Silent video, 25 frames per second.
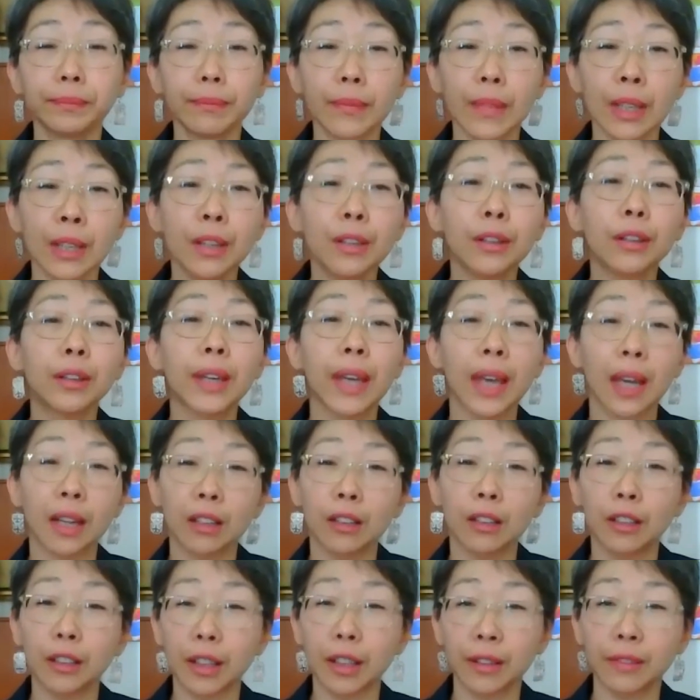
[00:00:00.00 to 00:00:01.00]

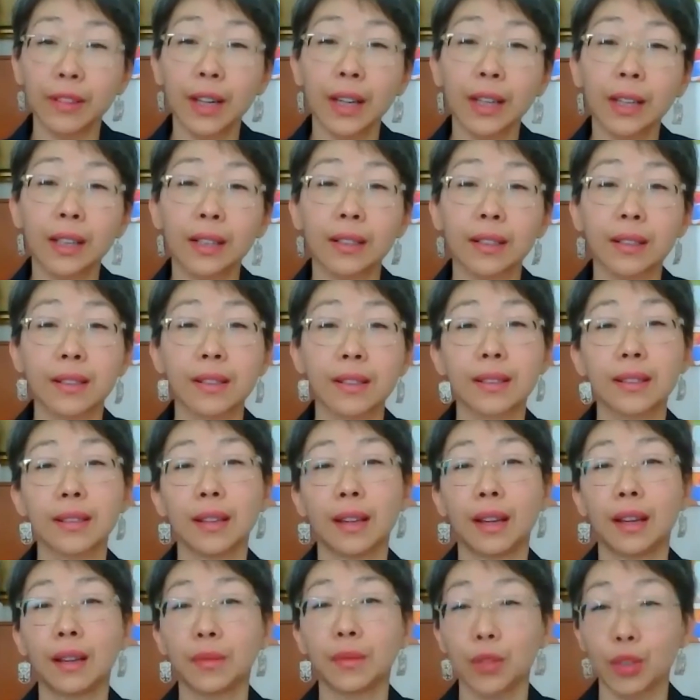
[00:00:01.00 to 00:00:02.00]
cataloging records,
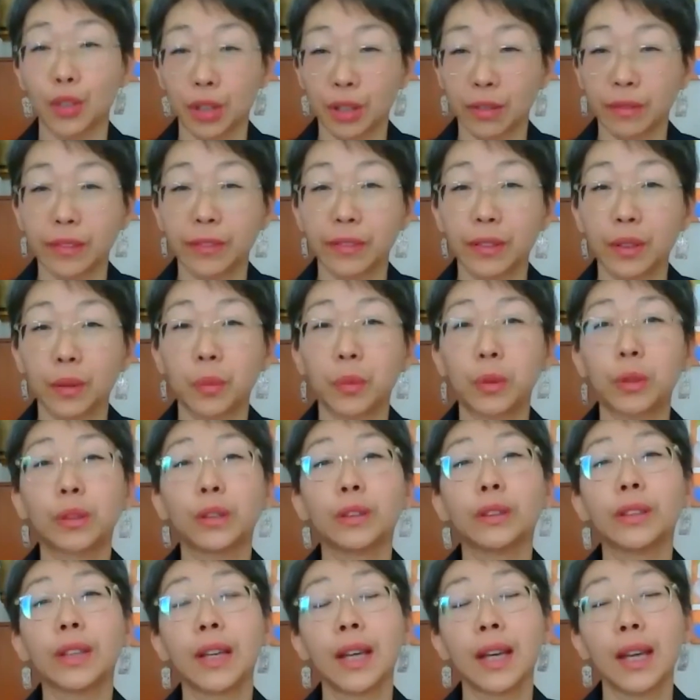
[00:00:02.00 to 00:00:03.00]
share with the
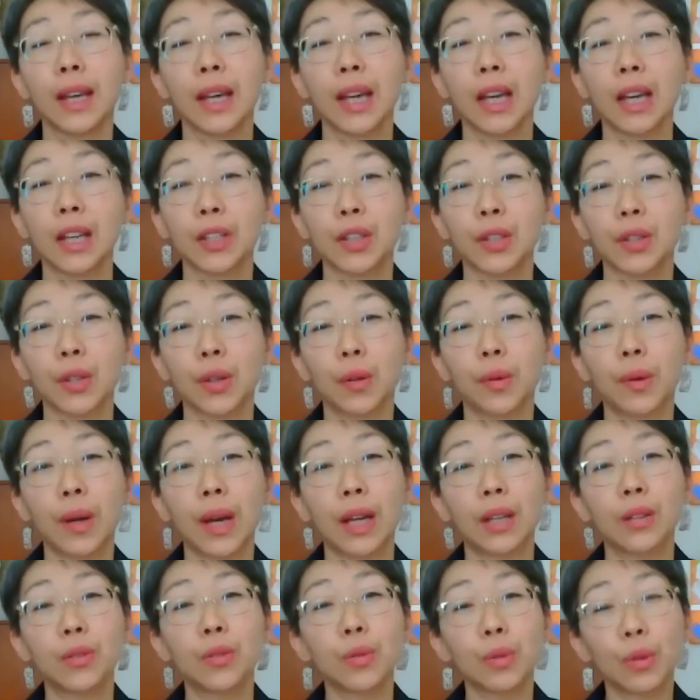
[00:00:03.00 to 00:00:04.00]
world. So
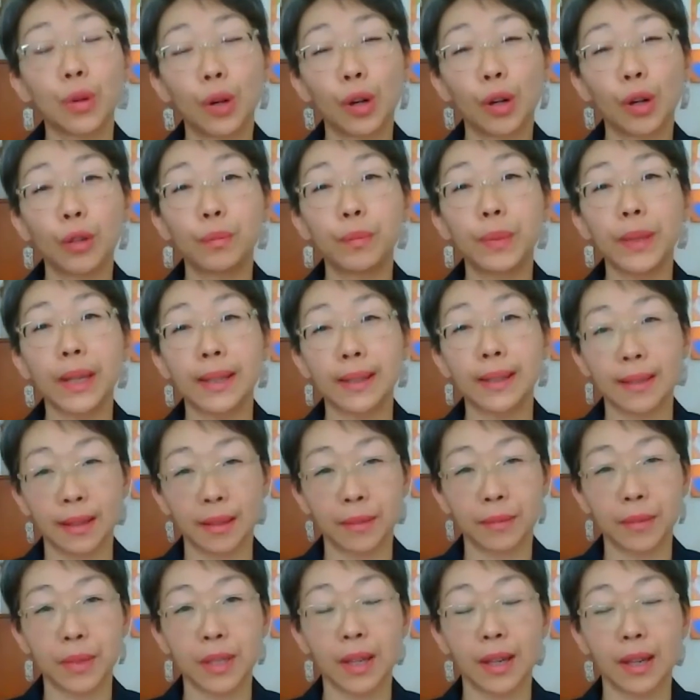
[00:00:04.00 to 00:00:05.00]
I do hope at
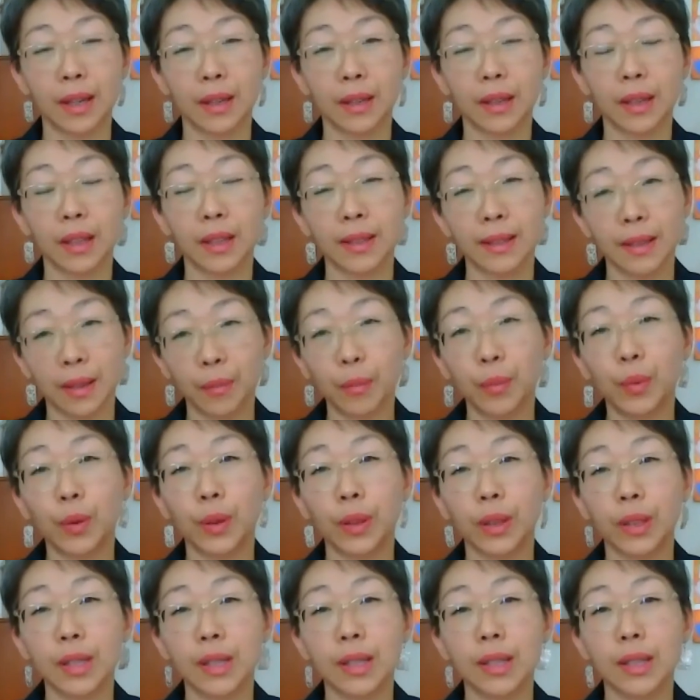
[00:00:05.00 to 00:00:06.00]
some
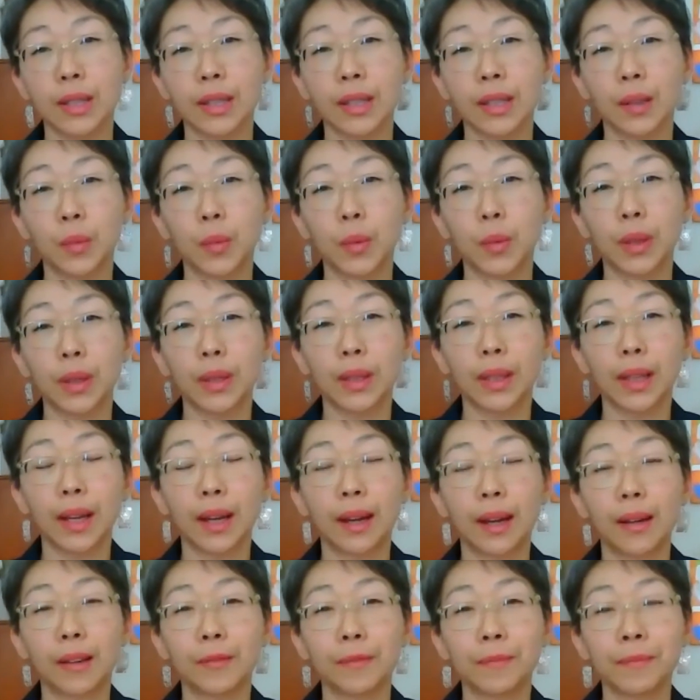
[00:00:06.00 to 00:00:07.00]
point they will
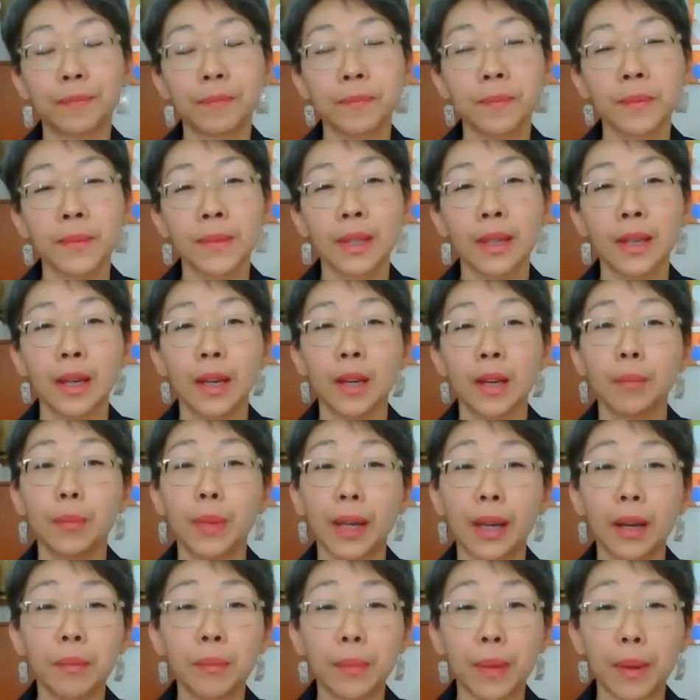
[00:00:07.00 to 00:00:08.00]

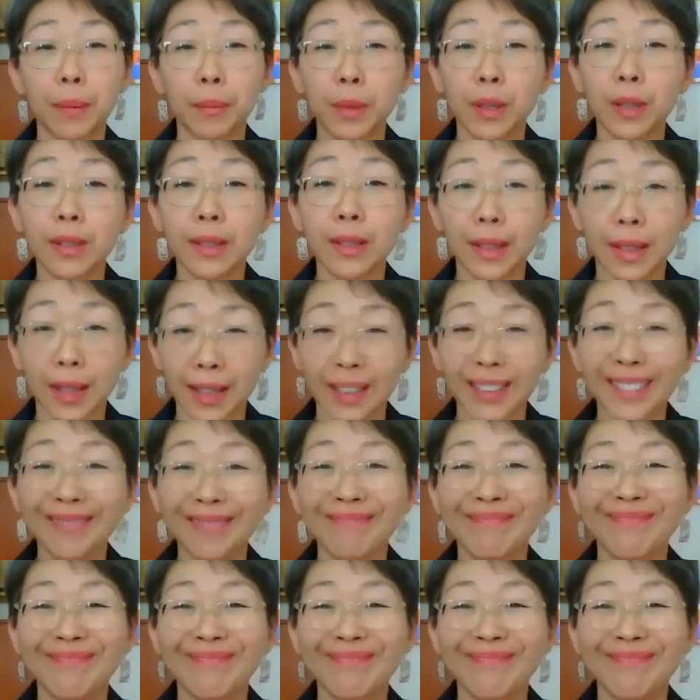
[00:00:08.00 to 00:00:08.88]
become members again